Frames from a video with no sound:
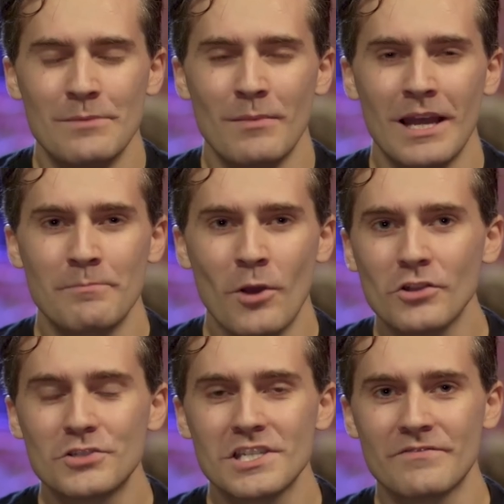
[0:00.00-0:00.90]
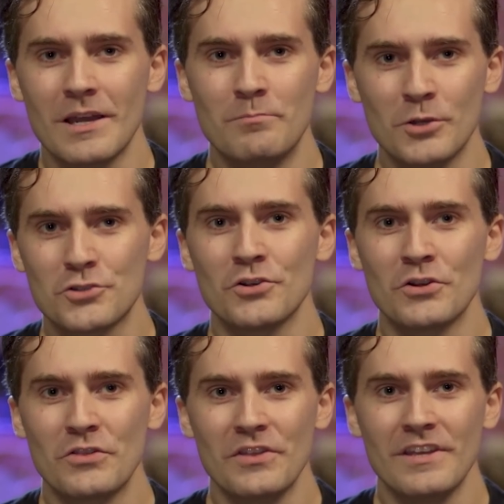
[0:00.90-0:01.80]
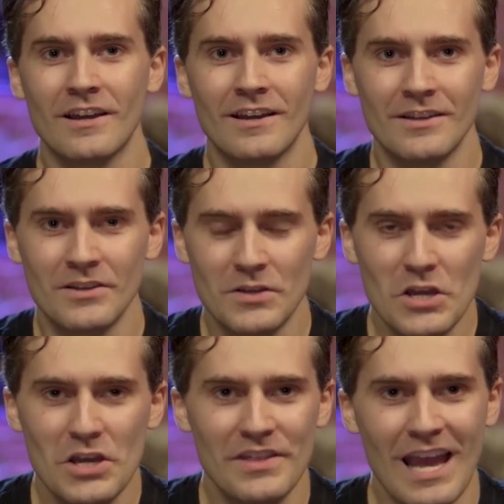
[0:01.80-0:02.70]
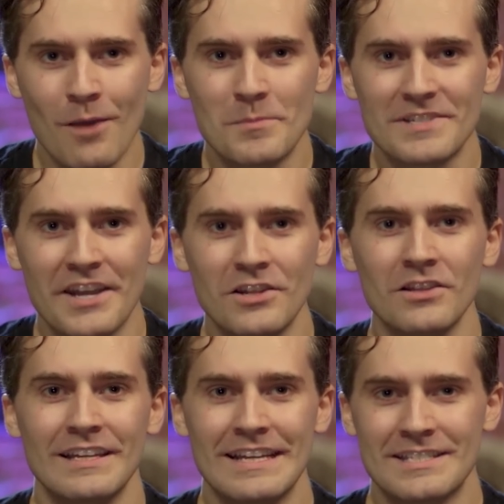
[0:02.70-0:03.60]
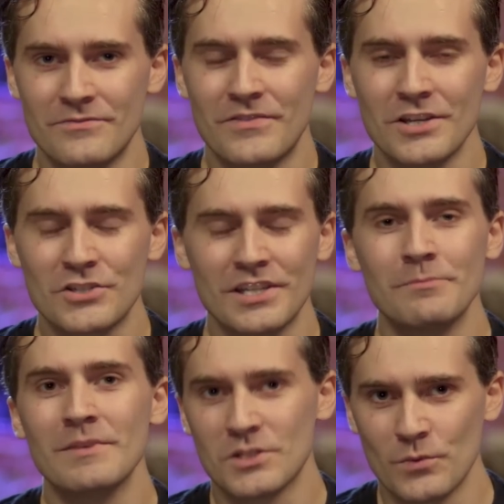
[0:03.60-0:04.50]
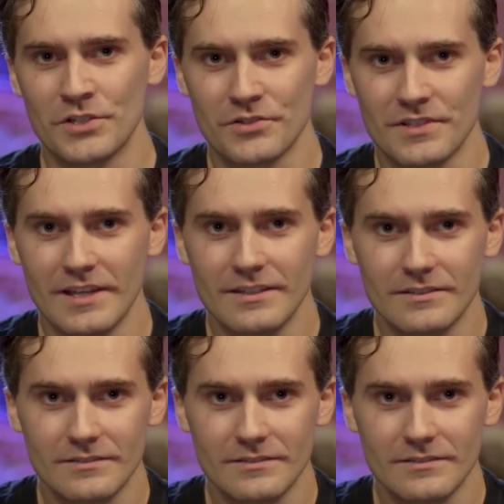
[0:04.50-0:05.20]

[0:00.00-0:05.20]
And my apologies if I butcher the album title. It's in Finnish and it means Winter's Night.